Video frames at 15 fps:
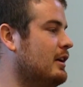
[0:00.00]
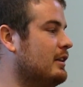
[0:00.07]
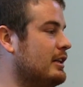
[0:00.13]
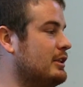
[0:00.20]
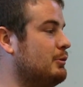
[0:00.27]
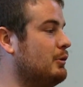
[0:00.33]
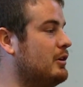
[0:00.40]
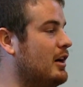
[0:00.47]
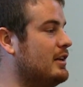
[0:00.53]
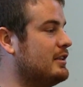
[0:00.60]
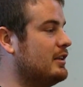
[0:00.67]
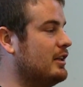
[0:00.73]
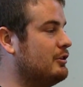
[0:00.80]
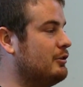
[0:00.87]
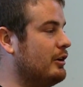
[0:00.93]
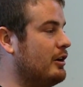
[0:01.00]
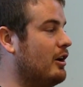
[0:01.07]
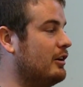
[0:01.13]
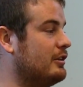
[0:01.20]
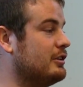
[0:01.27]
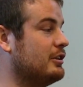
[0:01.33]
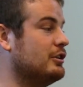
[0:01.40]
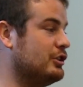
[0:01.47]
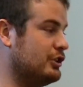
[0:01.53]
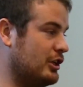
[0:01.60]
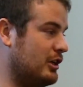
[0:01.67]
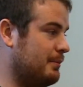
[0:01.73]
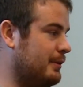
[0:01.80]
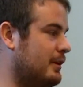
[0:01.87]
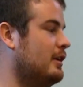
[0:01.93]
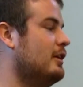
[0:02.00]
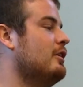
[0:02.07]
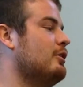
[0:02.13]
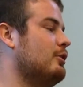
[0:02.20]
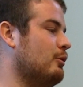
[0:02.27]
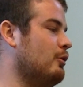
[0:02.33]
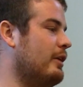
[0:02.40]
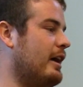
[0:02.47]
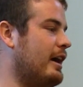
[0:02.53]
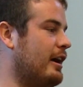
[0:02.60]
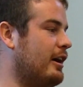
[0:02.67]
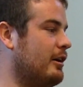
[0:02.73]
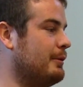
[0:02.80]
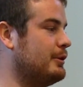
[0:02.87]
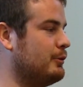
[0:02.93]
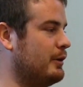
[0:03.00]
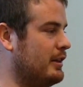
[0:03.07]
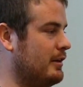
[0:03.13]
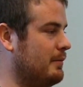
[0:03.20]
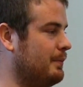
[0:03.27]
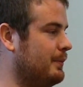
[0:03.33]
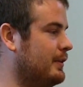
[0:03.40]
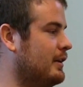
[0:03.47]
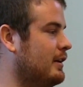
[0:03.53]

This will cause an electric arc to jump through the air between them.